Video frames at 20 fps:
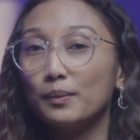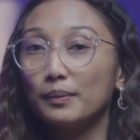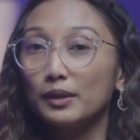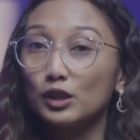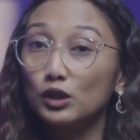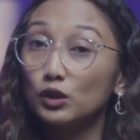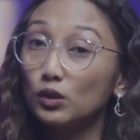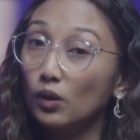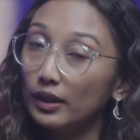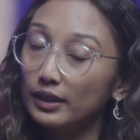the
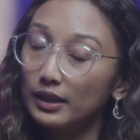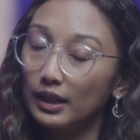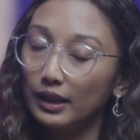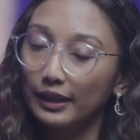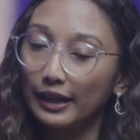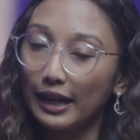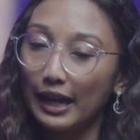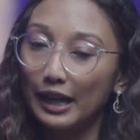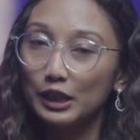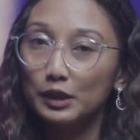
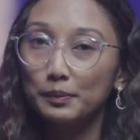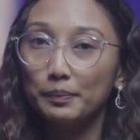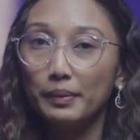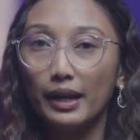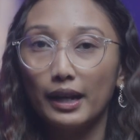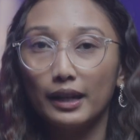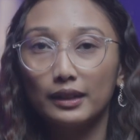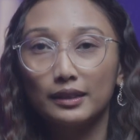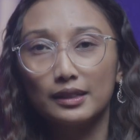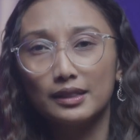storytelling
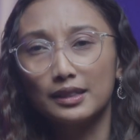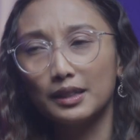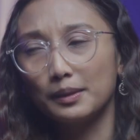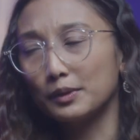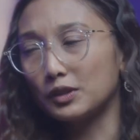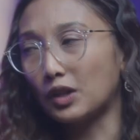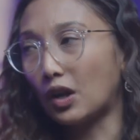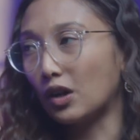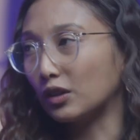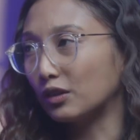aspect, the
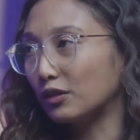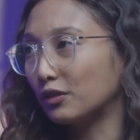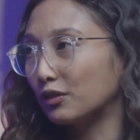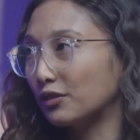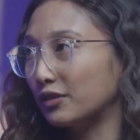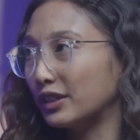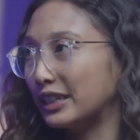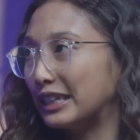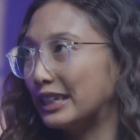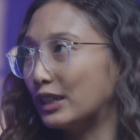
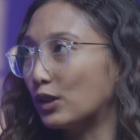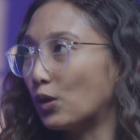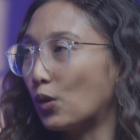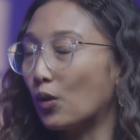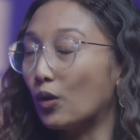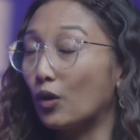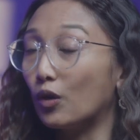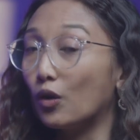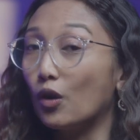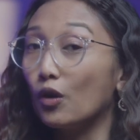cinematography,
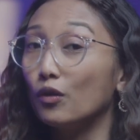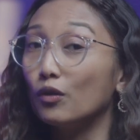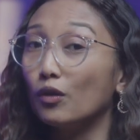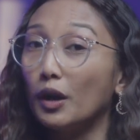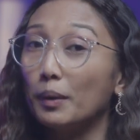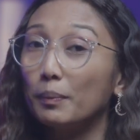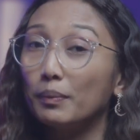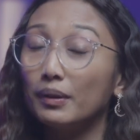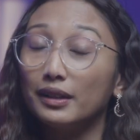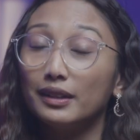or
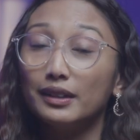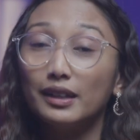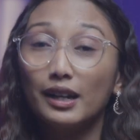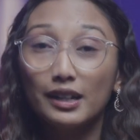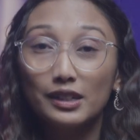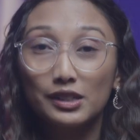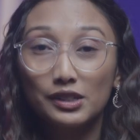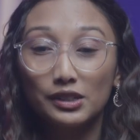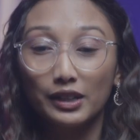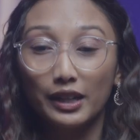overall
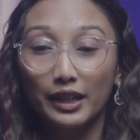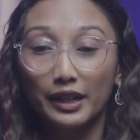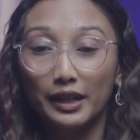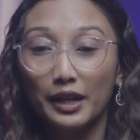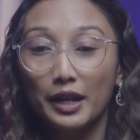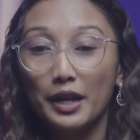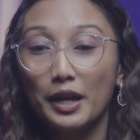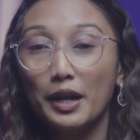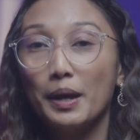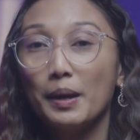production,
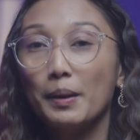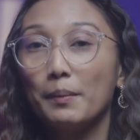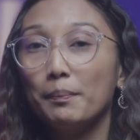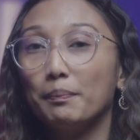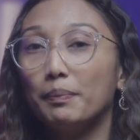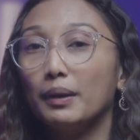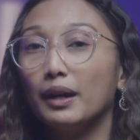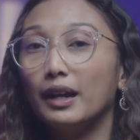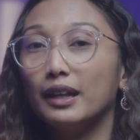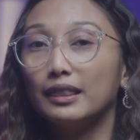
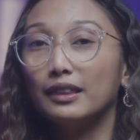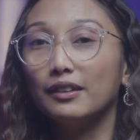but